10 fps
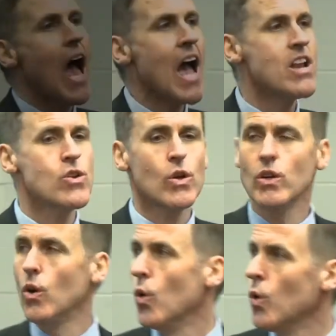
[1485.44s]
And you
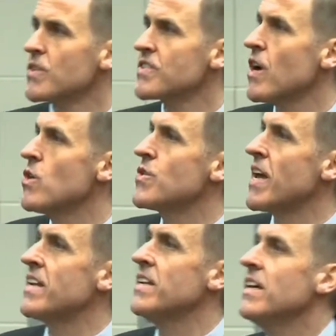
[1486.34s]
can also
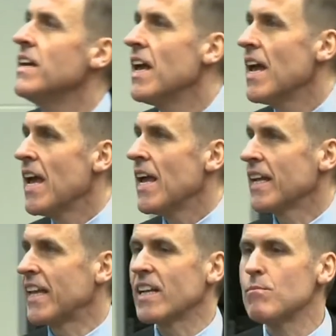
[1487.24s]
then
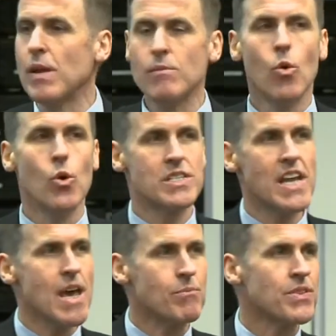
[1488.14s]
get a bit more
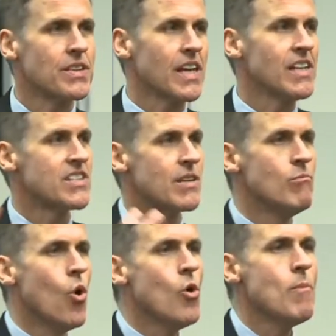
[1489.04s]
depth in some
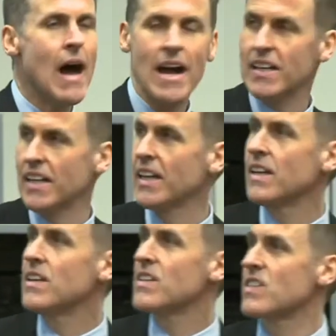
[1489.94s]
more marketing,
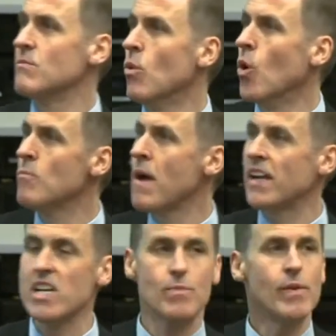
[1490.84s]
some more
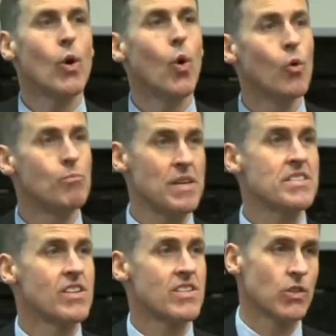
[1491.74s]
management, or
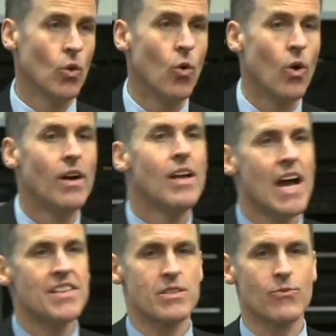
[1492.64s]
business law.
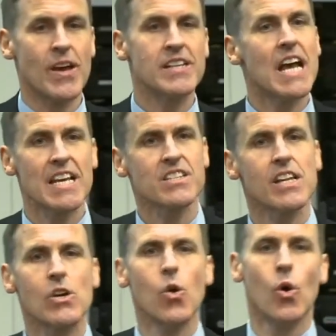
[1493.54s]
And there's a
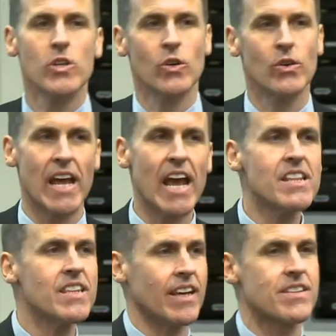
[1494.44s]
fantastic course on
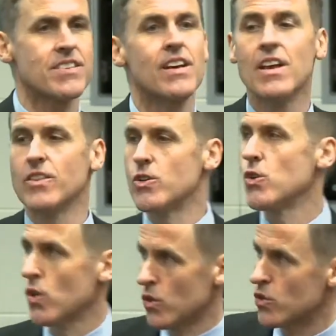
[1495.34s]
ethics that
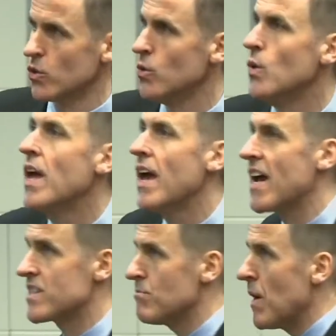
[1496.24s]
you can do
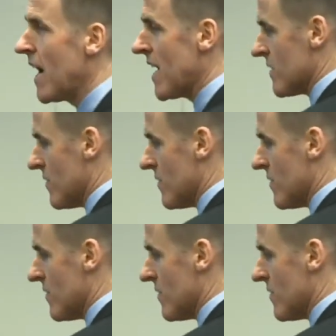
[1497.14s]
as a part